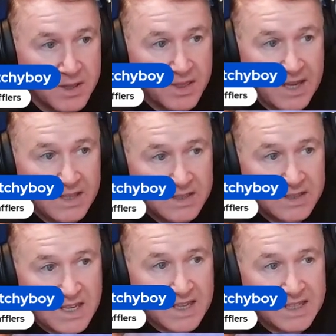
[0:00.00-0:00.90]
But then
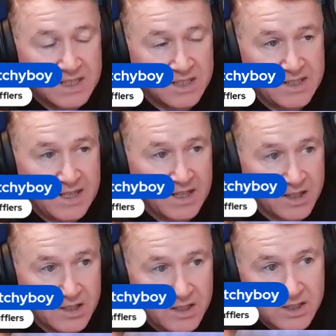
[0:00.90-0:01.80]
seconds
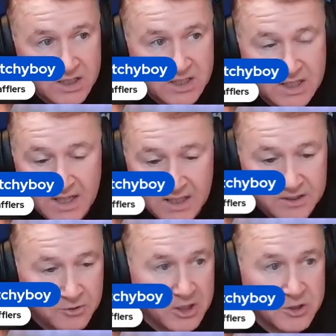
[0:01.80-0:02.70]
later,
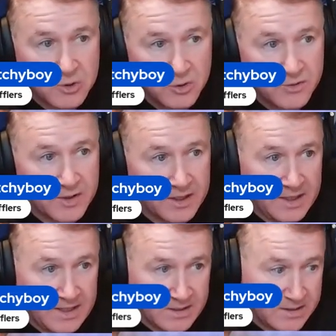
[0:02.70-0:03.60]
Sterling runs over
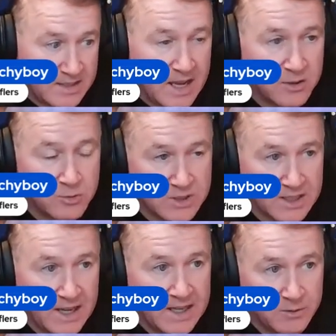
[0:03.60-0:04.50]
and tackles a
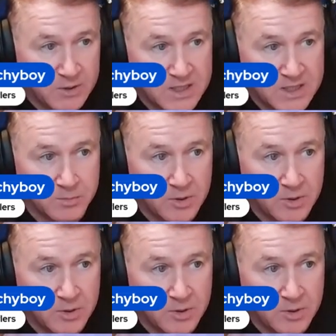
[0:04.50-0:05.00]
guy and wins the